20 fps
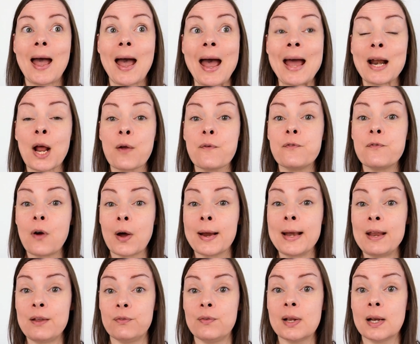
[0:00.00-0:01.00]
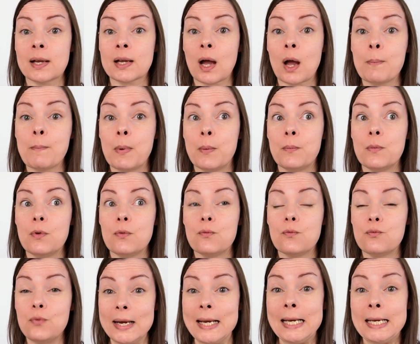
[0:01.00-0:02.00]
And I finally feel like I'm
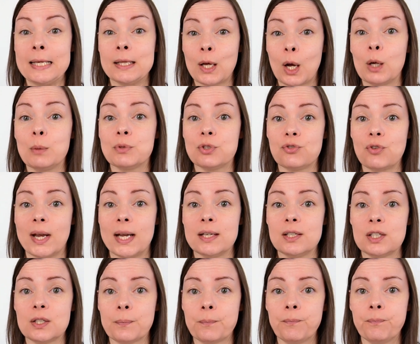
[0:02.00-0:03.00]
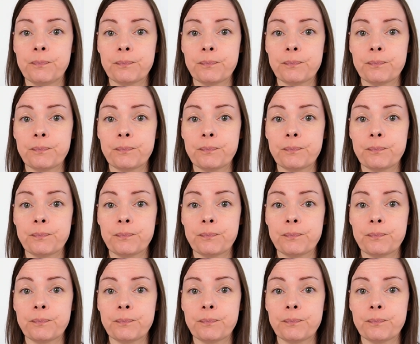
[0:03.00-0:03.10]
really in the home stretch.